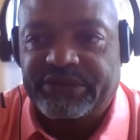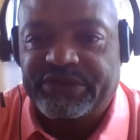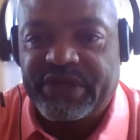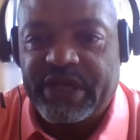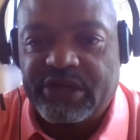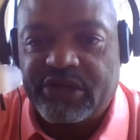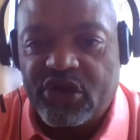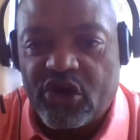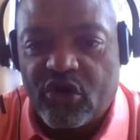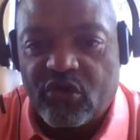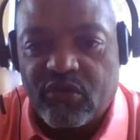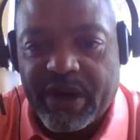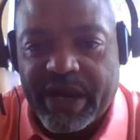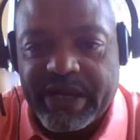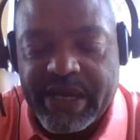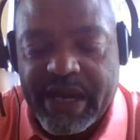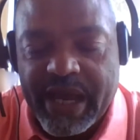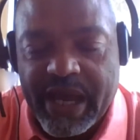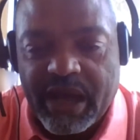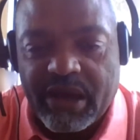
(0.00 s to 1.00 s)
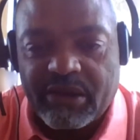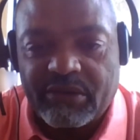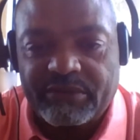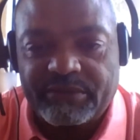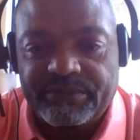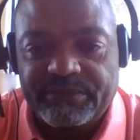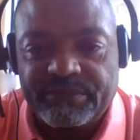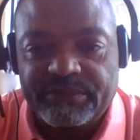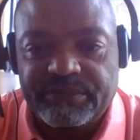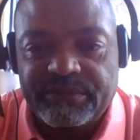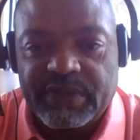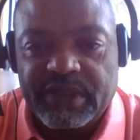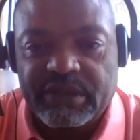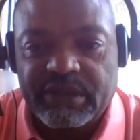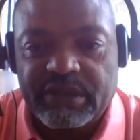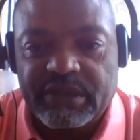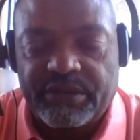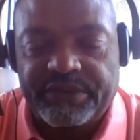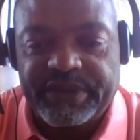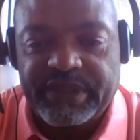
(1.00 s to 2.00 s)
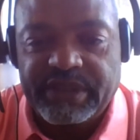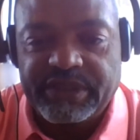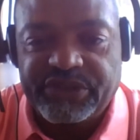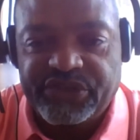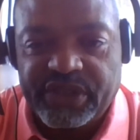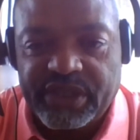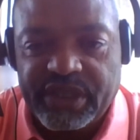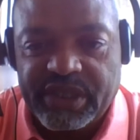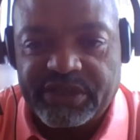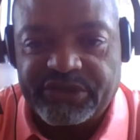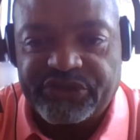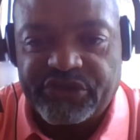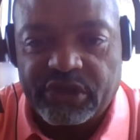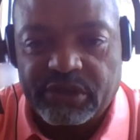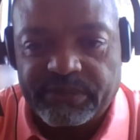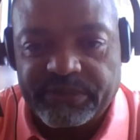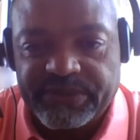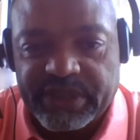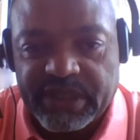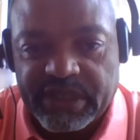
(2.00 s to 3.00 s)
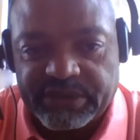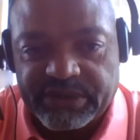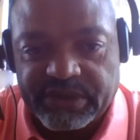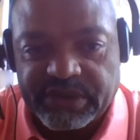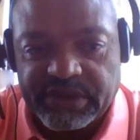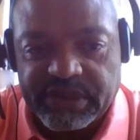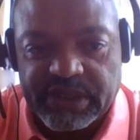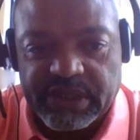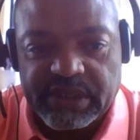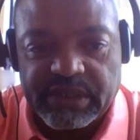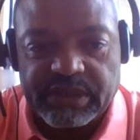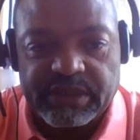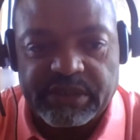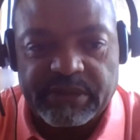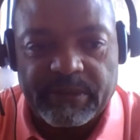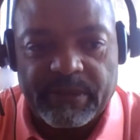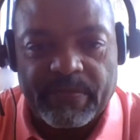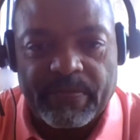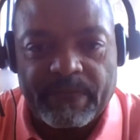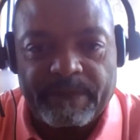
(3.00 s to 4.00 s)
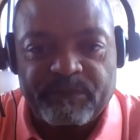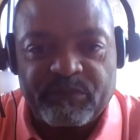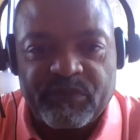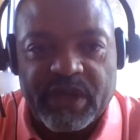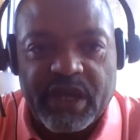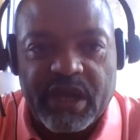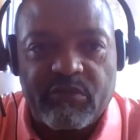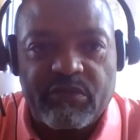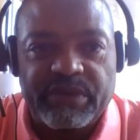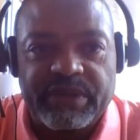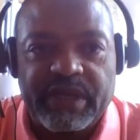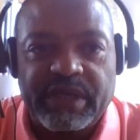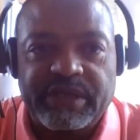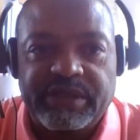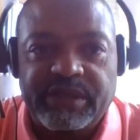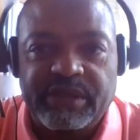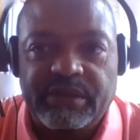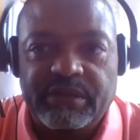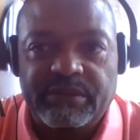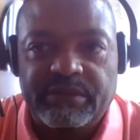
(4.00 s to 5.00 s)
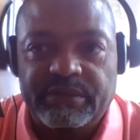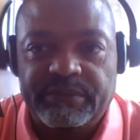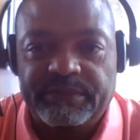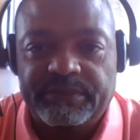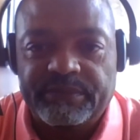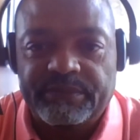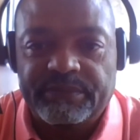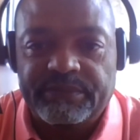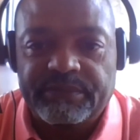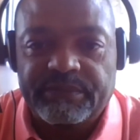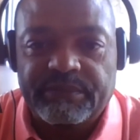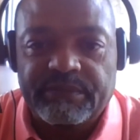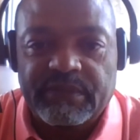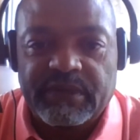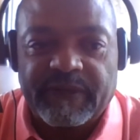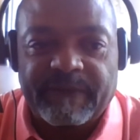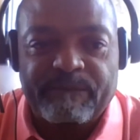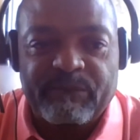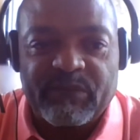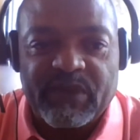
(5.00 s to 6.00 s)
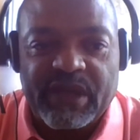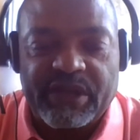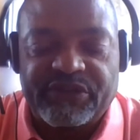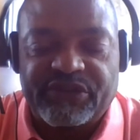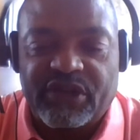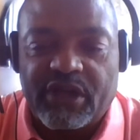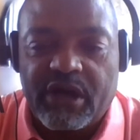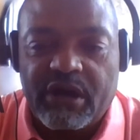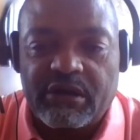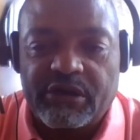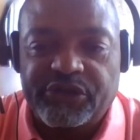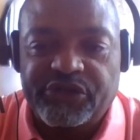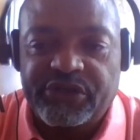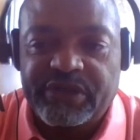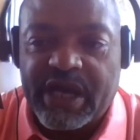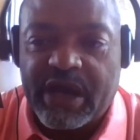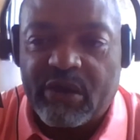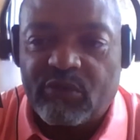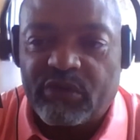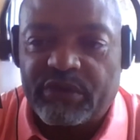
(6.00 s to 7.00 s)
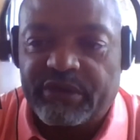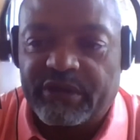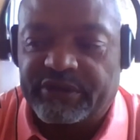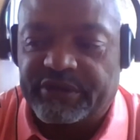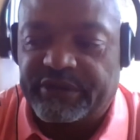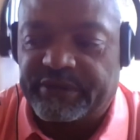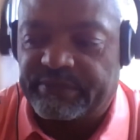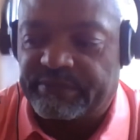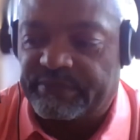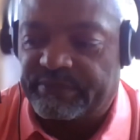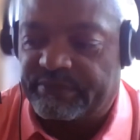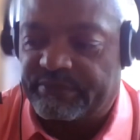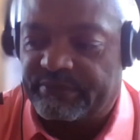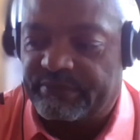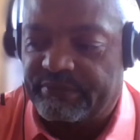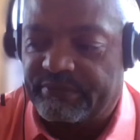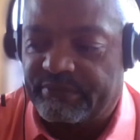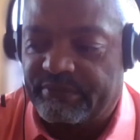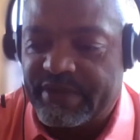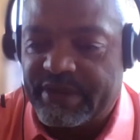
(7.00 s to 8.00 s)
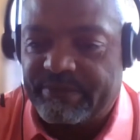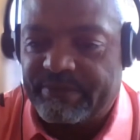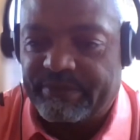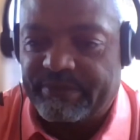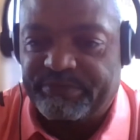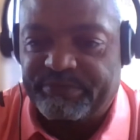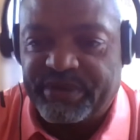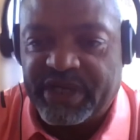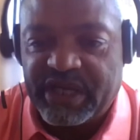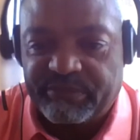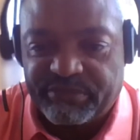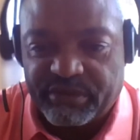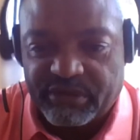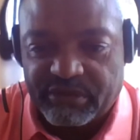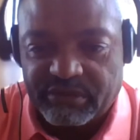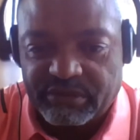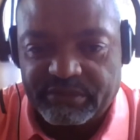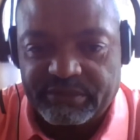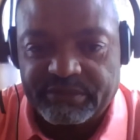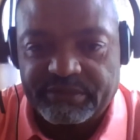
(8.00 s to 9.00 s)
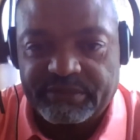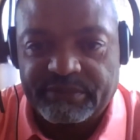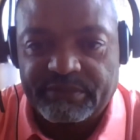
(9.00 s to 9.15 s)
they're saying no right now. You know, things change, circumstances yeah, change. That's true. And when they do, as long as you're not one of those people